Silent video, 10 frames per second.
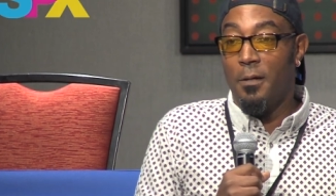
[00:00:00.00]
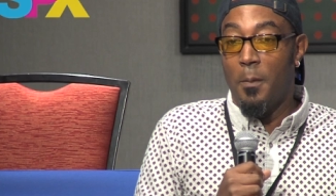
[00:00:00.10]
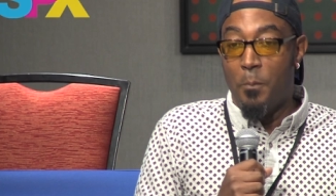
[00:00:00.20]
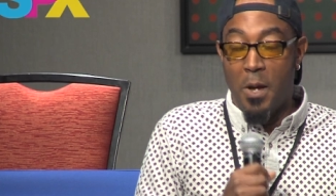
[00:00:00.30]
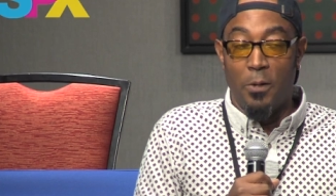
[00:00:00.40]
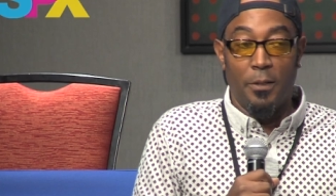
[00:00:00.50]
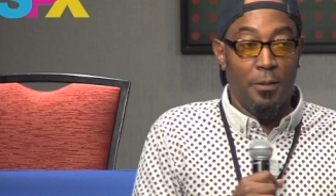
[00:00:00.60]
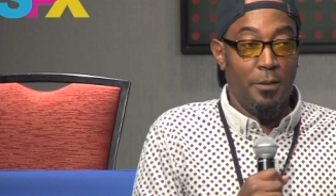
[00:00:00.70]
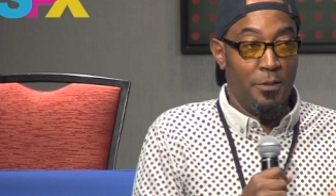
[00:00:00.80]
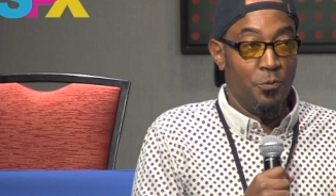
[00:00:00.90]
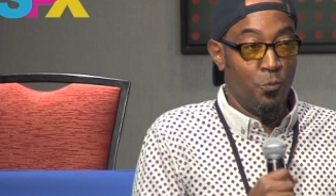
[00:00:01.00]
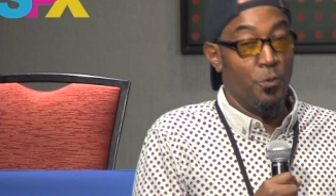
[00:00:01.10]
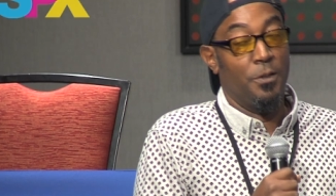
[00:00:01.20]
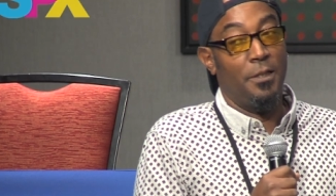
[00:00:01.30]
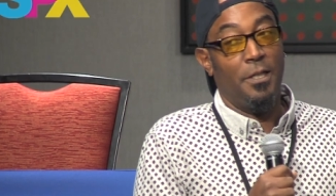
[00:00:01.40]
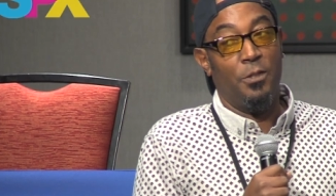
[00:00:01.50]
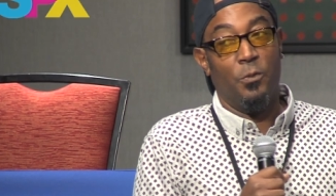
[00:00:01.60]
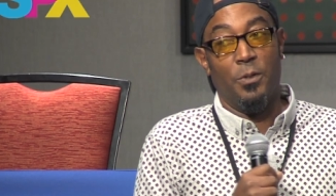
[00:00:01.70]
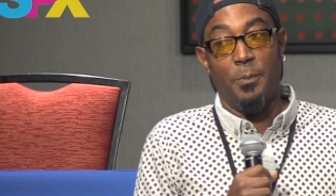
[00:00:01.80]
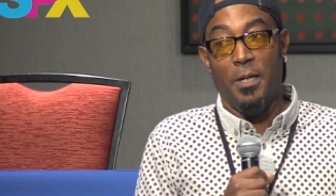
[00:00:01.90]
America is really
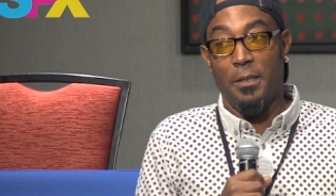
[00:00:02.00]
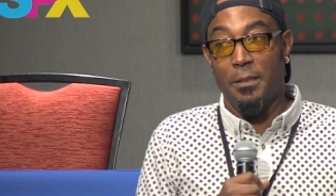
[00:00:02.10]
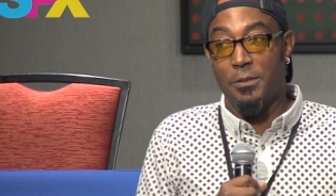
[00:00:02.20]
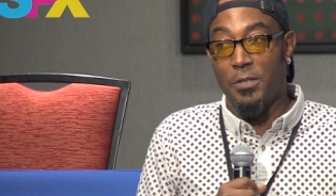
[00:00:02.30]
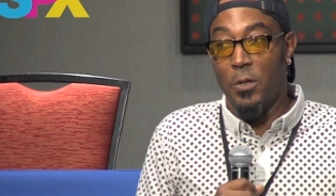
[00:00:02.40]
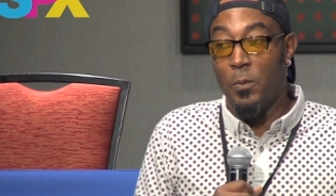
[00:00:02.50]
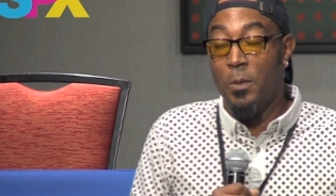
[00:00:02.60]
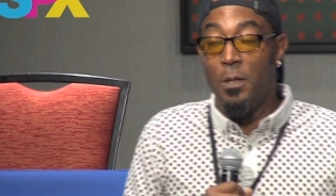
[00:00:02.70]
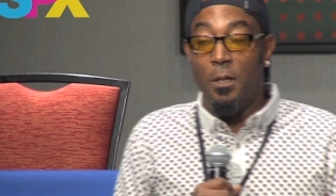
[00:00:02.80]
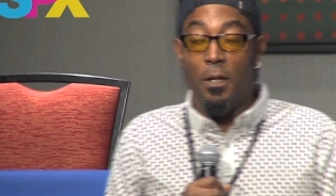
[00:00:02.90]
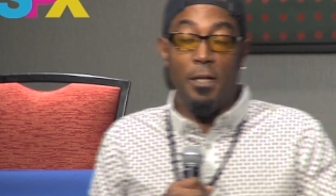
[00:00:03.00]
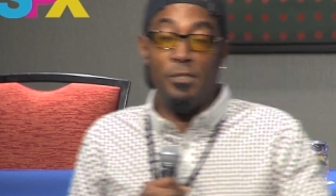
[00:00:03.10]
ignorant about it. So I